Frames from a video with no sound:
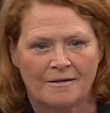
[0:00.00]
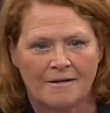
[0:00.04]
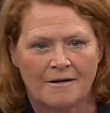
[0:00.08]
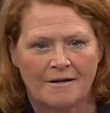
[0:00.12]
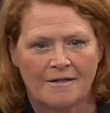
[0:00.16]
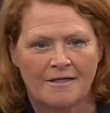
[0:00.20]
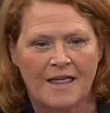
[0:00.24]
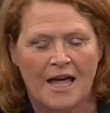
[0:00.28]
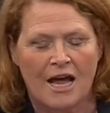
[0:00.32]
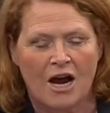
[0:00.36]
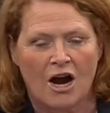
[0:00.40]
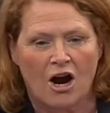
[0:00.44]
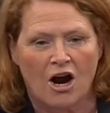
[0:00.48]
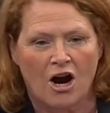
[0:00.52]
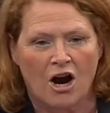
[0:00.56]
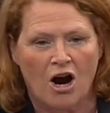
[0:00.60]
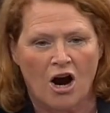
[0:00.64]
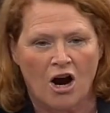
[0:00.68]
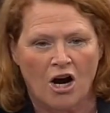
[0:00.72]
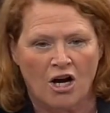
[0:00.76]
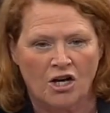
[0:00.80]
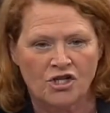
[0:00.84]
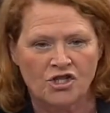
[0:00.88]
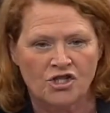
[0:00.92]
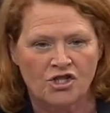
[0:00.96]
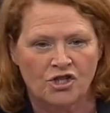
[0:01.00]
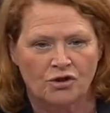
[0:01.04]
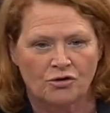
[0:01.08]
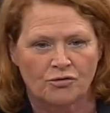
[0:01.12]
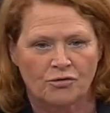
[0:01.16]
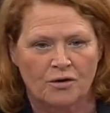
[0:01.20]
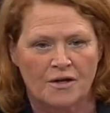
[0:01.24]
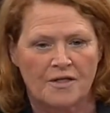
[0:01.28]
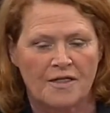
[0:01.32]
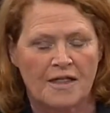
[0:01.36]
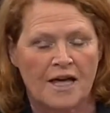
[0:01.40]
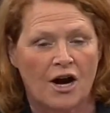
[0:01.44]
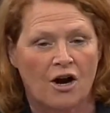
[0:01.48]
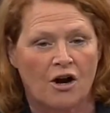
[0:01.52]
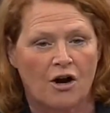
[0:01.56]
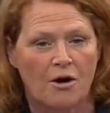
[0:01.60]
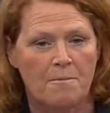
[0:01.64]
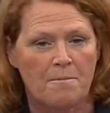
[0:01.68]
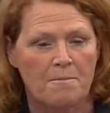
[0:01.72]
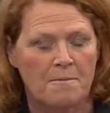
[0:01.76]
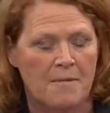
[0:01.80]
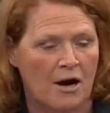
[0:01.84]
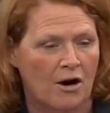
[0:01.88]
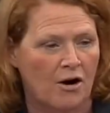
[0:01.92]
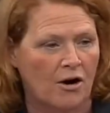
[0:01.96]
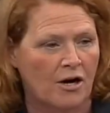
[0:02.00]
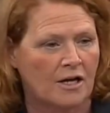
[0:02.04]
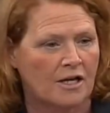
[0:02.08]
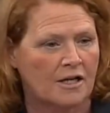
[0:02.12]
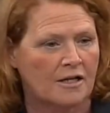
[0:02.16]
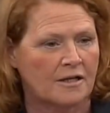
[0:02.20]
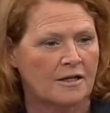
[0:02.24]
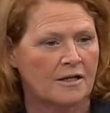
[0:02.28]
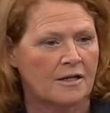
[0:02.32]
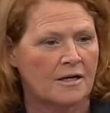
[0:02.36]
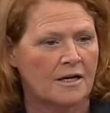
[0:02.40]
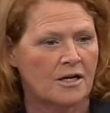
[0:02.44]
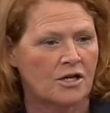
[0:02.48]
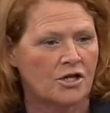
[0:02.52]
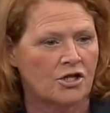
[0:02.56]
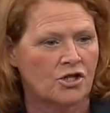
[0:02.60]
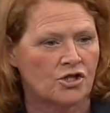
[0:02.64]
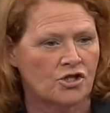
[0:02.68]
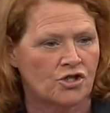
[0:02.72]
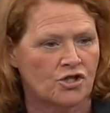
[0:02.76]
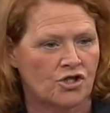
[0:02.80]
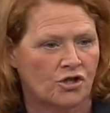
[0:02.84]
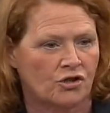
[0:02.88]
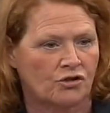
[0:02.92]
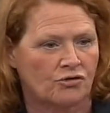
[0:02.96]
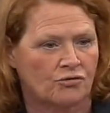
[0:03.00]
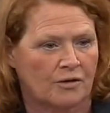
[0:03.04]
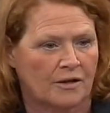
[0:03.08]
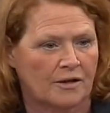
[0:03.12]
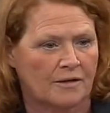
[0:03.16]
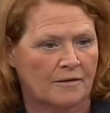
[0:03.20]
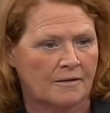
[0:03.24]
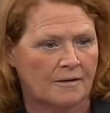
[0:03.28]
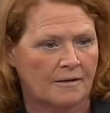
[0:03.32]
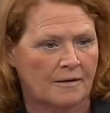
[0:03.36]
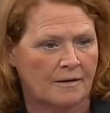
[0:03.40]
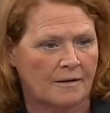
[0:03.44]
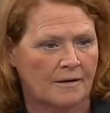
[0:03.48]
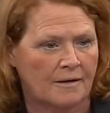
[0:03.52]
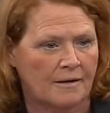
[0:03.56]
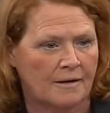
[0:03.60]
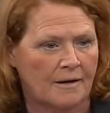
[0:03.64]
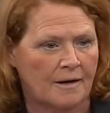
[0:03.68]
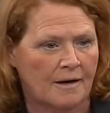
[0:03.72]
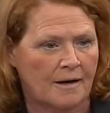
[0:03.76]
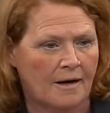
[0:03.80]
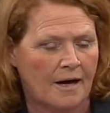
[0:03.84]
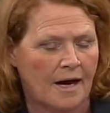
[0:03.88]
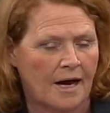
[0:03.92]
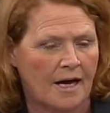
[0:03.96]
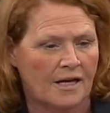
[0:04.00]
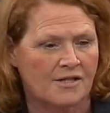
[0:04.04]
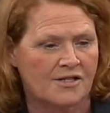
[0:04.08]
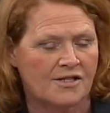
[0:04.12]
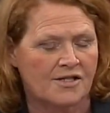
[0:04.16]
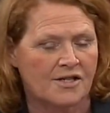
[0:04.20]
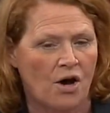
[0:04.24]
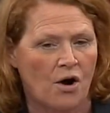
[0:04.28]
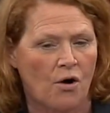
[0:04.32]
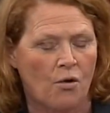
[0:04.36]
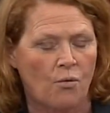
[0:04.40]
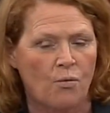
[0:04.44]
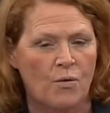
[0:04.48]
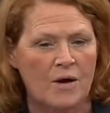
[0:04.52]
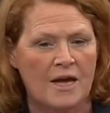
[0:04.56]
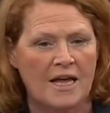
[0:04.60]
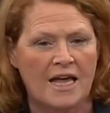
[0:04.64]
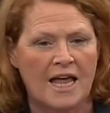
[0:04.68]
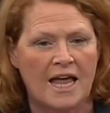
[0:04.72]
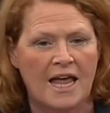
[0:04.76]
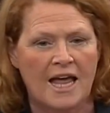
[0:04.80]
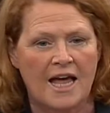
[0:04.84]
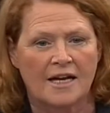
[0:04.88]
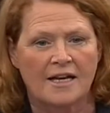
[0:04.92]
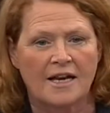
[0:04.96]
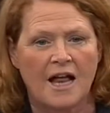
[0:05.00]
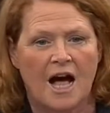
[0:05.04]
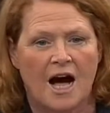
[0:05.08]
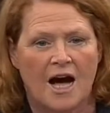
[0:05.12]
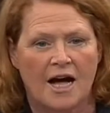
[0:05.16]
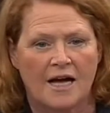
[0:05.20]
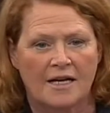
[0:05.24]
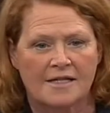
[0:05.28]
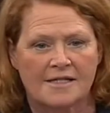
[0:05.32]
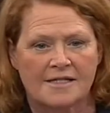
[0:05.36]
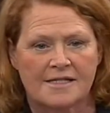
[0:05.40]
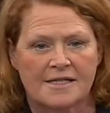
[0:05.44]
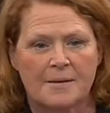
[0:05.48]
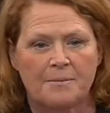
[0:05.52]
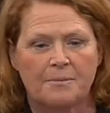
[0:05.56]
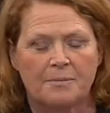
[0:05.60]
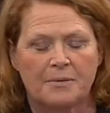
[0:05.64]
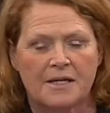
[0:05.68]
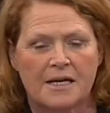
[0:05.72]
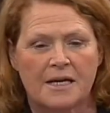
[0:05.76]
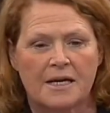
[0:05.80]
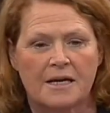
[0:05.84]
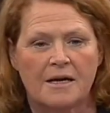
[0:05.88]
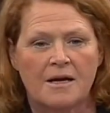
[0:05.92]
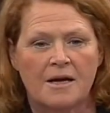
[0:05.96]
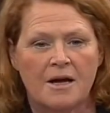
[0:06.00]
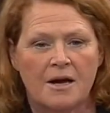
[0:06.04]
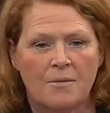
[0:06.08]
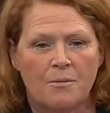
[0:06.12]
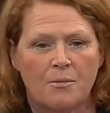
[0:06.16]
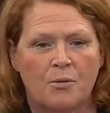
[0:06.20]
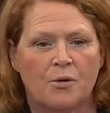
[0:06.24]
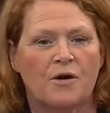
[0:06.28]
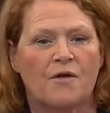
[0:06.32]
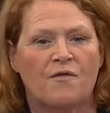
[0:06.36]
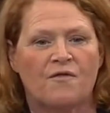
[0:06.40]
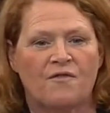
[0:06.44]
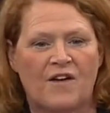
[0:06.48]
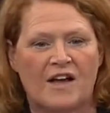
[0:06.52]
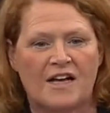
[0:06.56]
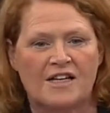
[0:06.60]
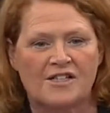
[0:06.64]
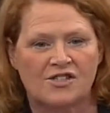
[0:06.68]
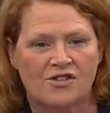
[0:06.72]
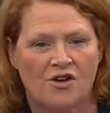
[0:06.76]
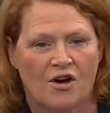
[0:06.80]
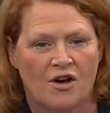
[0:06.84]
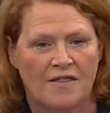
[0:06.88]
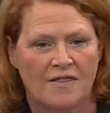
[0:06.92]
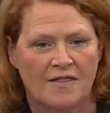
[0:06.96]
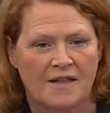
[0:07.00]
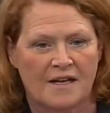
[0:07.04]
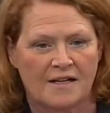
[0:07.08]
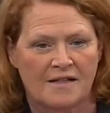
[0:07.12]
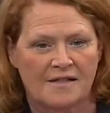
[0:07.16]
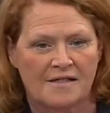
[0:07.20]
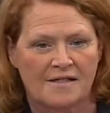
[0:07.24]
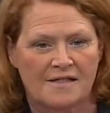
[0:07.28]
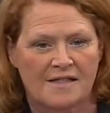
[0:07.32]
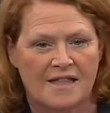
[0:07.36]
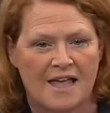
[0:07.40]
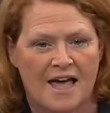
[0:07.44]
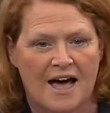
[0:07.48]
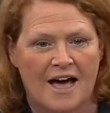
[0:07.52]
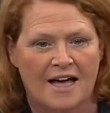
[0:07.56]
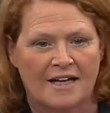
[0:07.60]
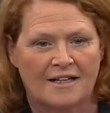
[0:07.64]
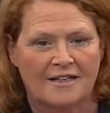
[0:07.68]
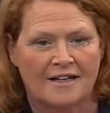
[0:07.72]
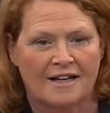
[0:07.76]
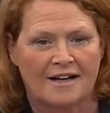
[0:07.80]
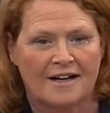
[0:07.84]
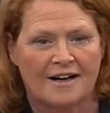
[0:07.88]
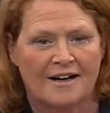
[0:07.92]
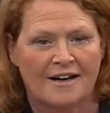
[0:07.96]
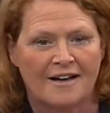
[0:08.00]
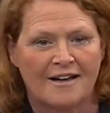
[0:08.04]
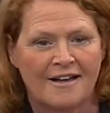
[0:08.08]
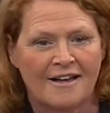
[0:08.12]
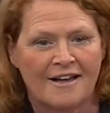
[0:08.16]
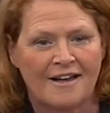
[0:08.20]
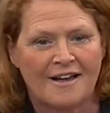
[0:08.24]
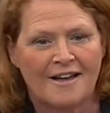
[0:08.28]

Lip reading: They are our children. They are American children. And so we cannot simply put a face on this that